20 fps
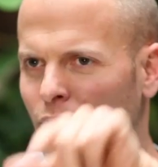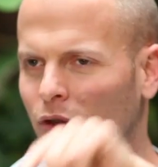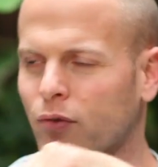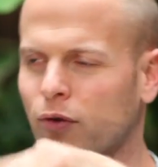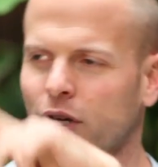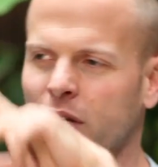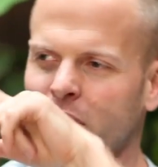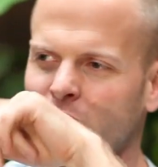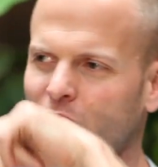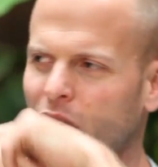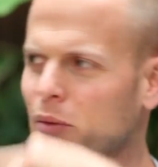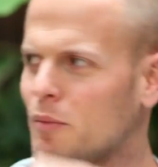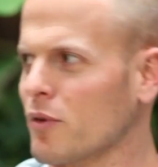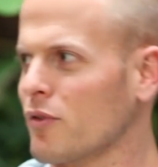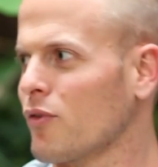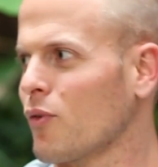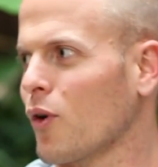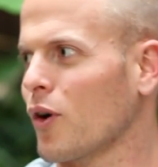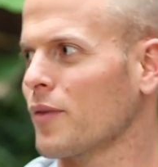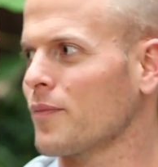3 and the number
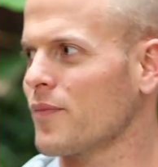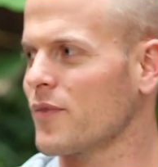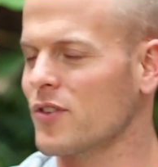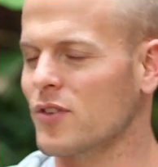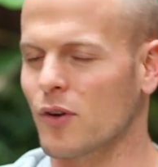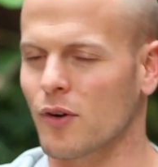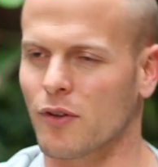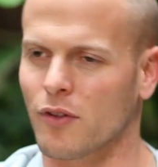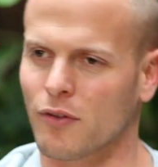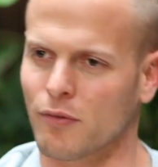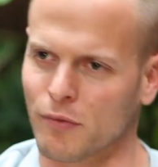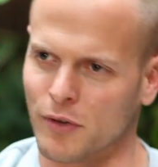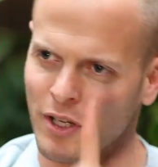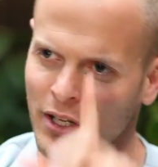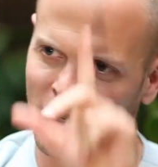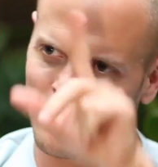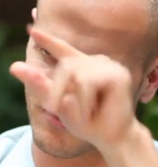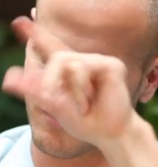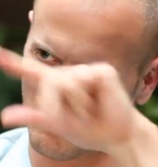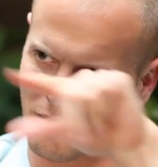4. So
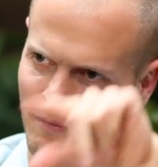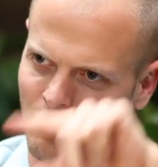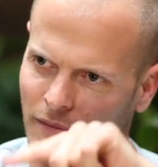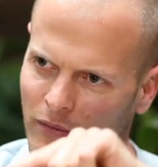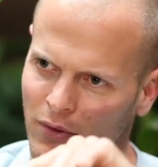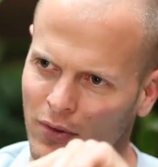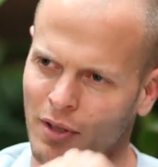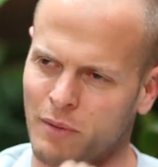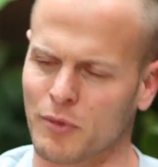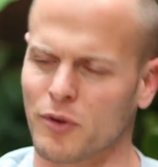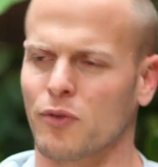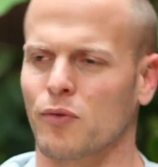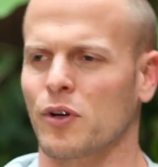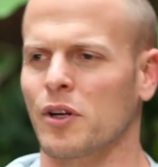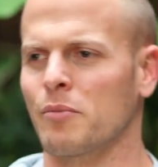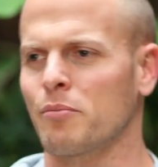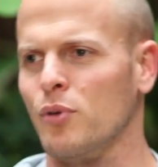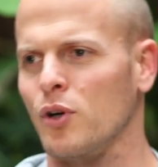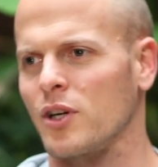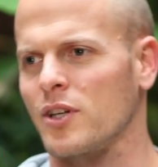number
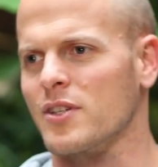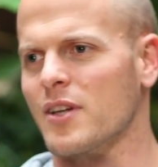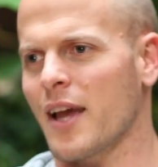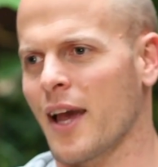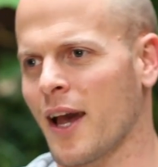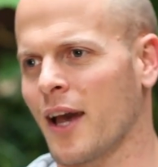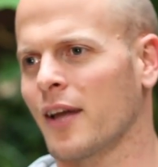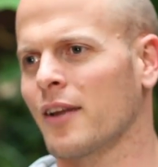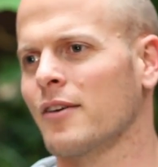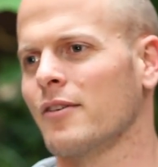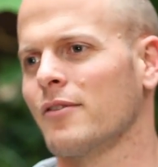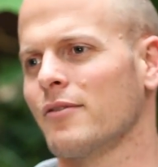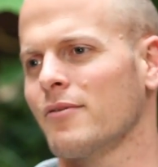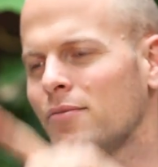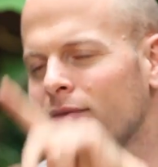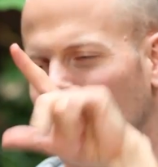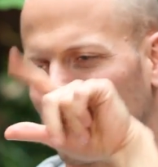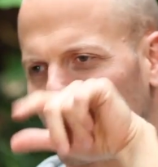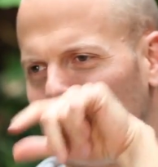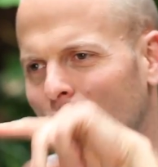3 books at
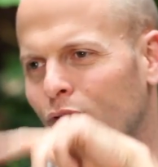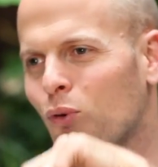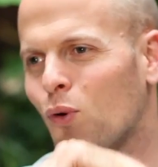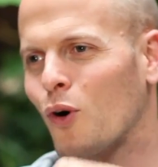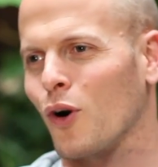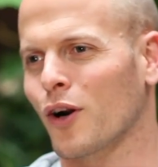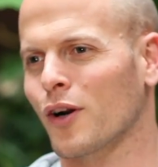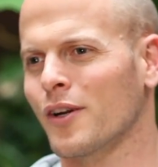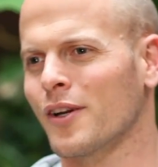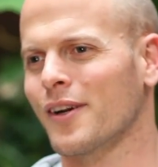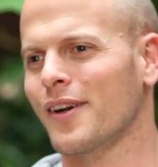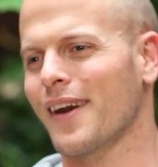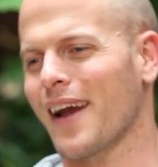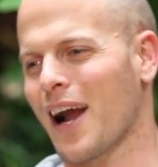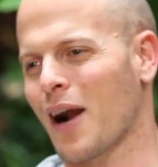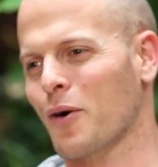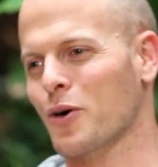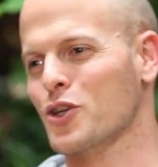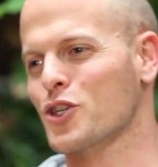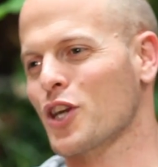number 4
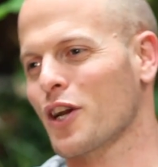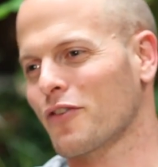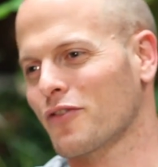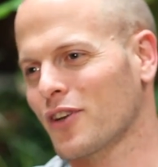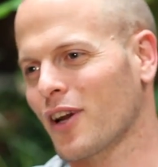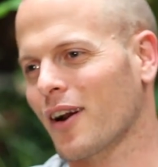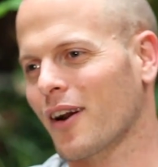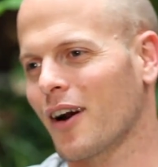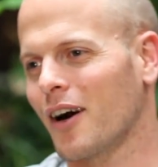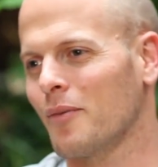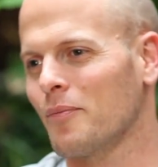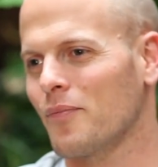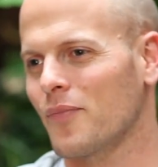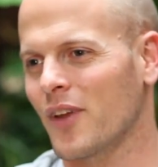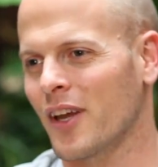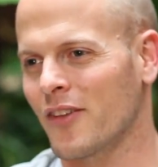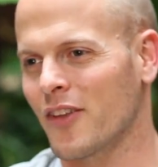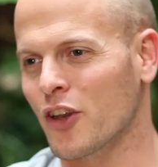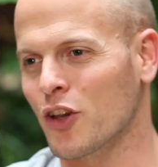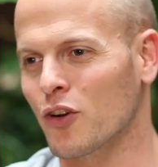hourchef.com,
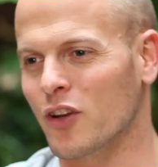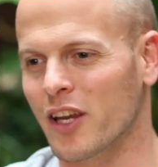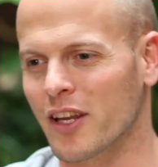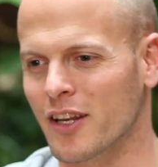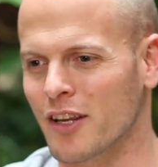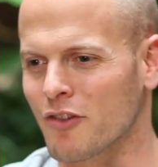and then you'll get an